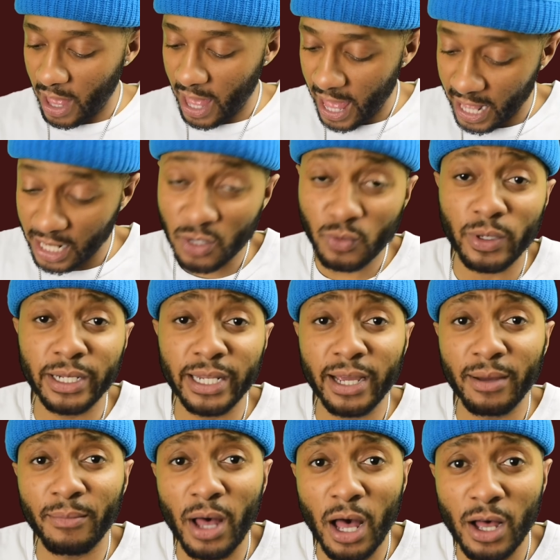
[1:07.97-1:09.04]
hats with
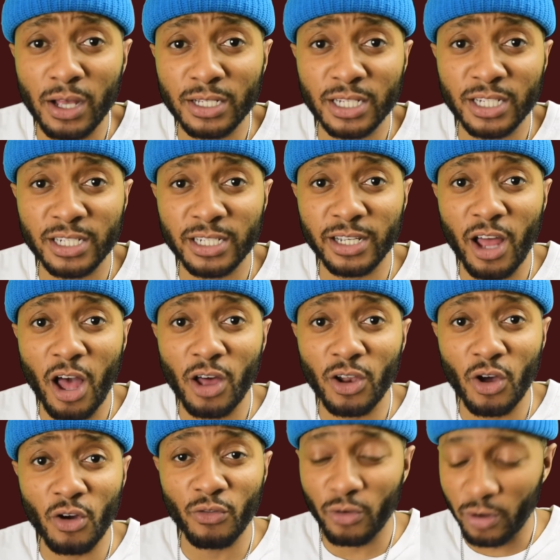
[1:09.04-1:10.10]
lint balls and shit all
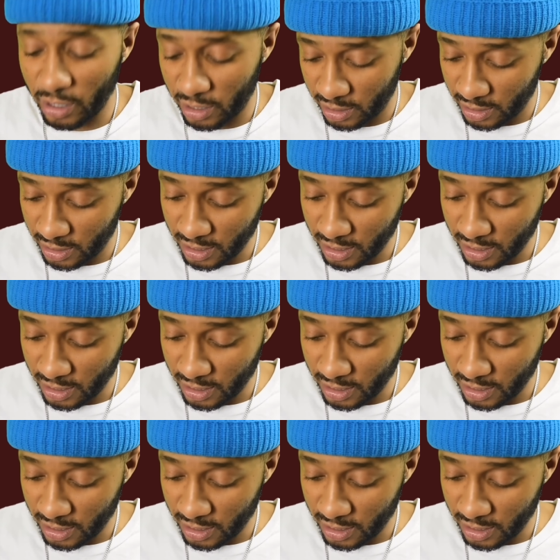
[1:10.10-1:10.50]
over it.